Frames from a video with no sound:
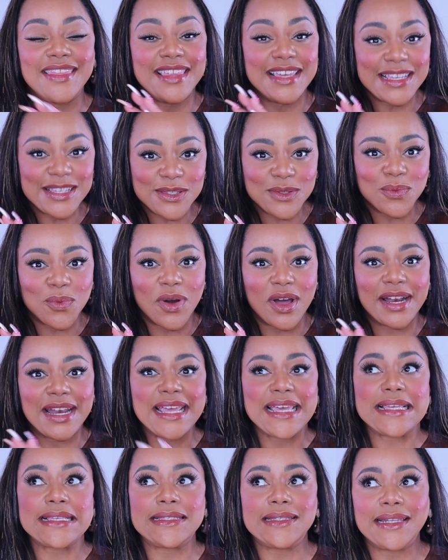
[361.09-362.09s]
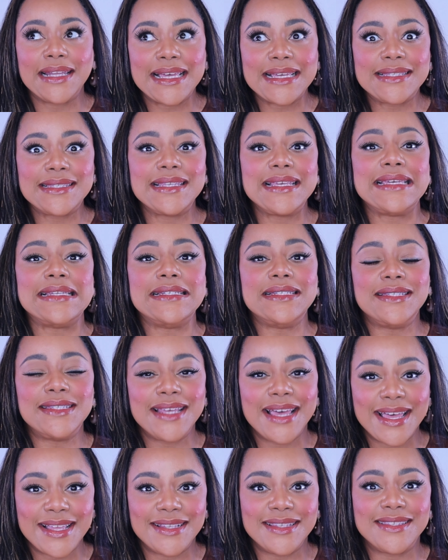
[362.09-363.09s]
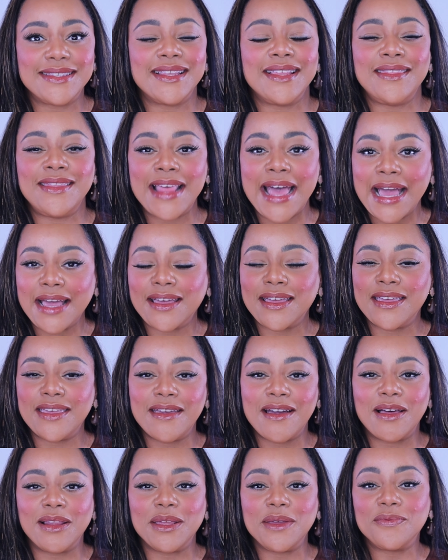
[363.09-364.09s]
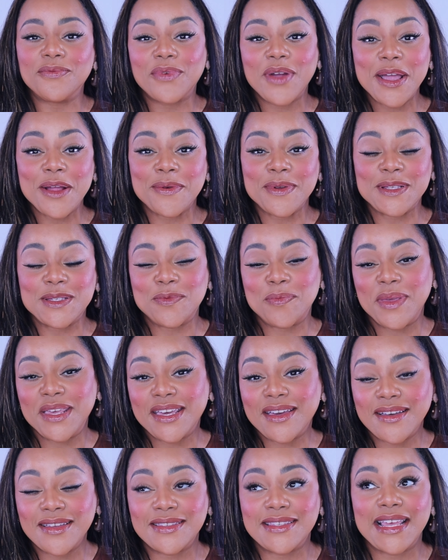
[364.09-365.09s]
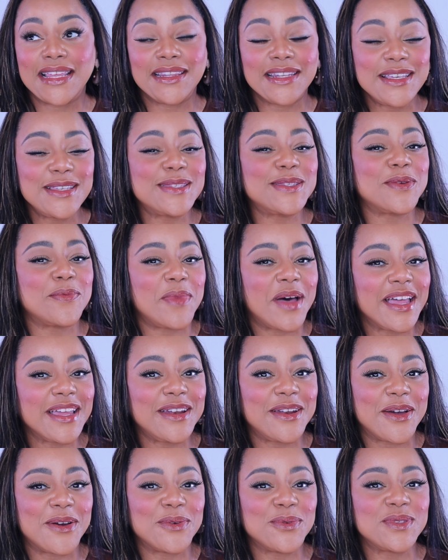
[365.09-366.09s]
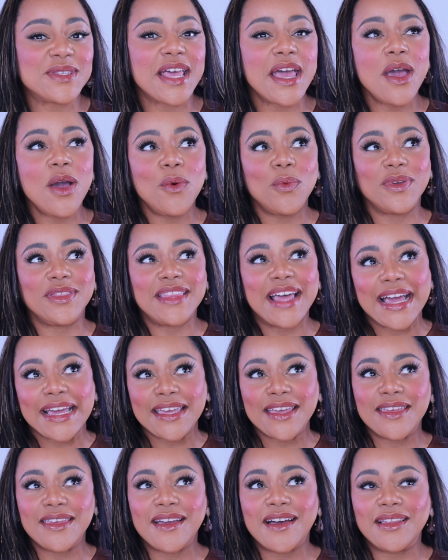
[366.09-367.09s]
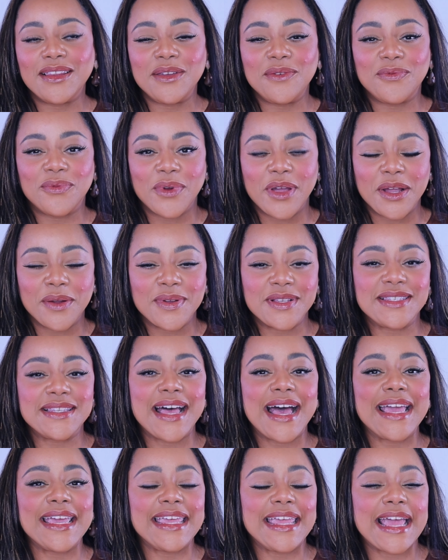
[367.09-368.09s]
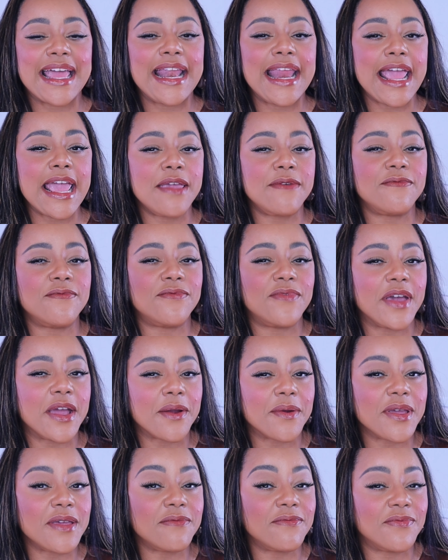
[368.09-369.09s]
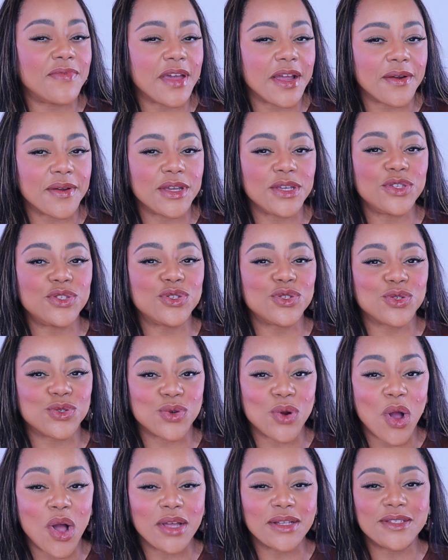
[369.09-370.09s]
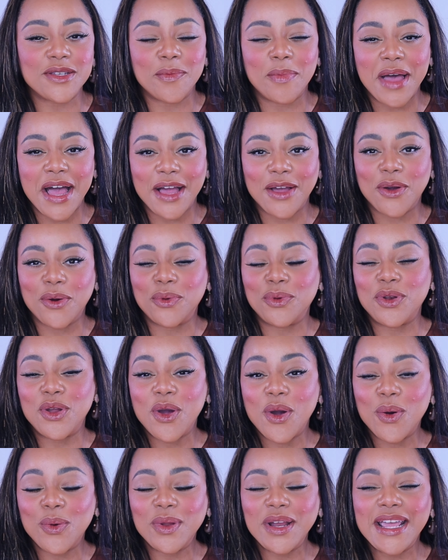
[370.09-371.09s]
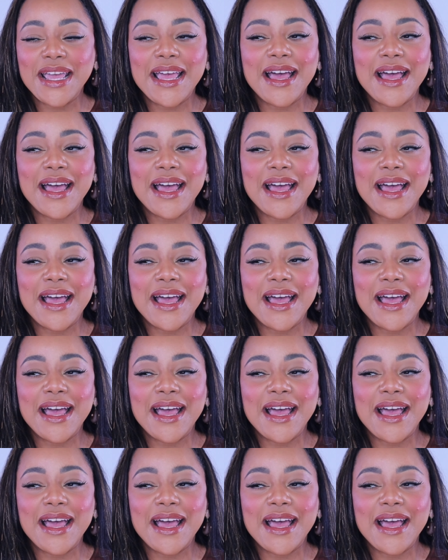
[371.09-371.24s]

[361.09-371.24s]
this one is less intense than that Kayali fragrance because, at least to my nose, with that Kayali fragrance, I get a very strong tobacco note,